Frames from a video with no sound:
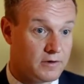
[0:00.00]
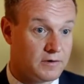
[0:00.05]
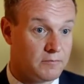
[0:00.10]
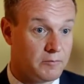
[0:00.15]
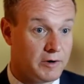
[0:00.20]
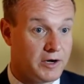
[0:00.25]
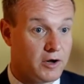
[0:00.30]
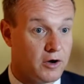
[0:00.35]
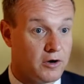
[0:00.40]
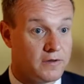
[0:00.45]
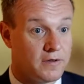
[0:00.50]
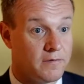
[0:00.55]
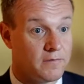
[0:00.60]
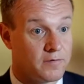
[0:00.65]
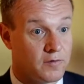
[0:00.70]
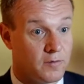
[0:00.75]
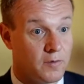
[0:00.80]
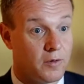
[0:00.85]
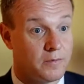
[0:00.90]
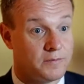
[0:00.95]
And we know that
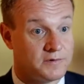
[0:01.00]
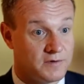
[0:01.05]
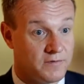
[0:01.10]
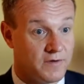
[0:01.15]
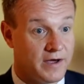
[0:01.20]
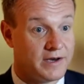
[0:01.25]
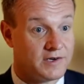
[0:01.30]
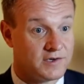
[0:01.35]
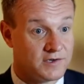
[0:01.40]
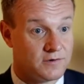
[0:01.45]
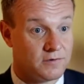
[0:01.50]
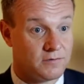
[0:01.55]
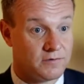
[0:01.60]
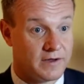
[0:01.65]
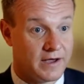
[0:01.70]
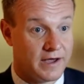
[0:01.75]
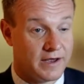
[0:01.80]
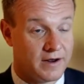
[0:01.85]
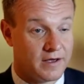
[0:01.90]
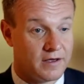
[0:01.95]
from observational
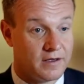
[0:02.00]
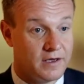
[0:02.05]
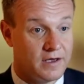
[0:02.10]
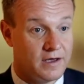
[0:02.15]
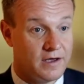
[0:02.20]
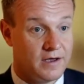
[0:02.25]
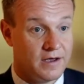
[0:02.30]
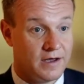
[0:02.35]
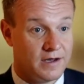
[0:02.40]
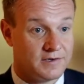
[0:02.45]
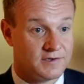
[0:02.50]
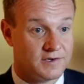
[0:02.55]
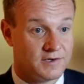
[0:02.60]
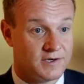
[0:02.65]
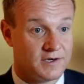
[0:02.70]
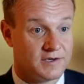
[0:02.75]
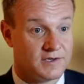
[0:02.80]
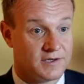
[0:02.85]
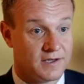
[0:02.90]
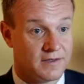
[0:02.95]
data, it
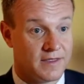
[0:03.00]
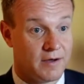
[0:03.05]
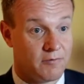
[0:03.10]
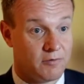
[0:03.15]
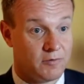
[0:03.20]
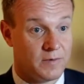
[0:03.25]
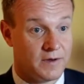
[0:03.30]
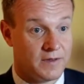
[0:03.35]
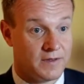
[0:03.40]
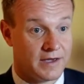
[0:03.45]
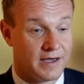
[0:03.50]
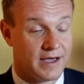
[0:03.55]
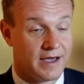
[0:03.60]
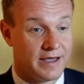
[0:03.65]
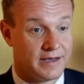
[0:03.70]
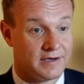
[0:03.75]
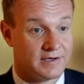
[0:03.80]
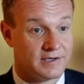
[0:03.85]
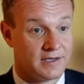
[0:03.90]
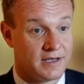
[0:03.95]
suggests that that would be the
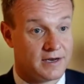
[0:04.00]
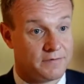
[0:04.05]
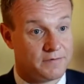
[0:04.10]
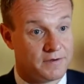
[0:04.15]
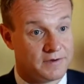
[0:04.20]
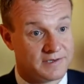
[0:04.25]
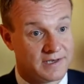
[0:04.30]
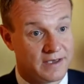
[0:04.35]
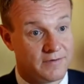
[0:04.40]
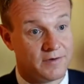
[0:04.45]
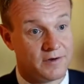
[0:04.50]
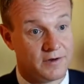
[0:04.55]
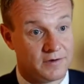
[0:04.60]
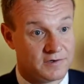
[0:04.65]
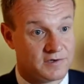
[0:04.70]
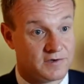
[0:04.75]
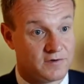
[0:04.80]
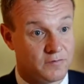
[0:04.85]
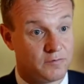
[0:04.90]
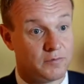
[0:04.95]
case, that if there's
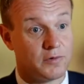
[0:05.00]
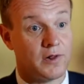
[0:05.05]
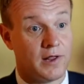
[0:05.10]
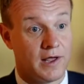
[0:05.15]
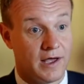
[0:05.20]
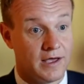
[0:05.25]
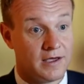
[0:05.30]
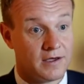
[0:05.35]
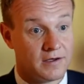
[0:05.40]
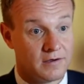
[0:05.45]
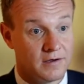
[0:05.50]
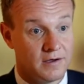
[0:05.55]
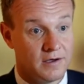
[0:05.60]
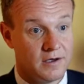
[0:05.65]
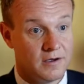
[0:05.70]
evidence of plaque,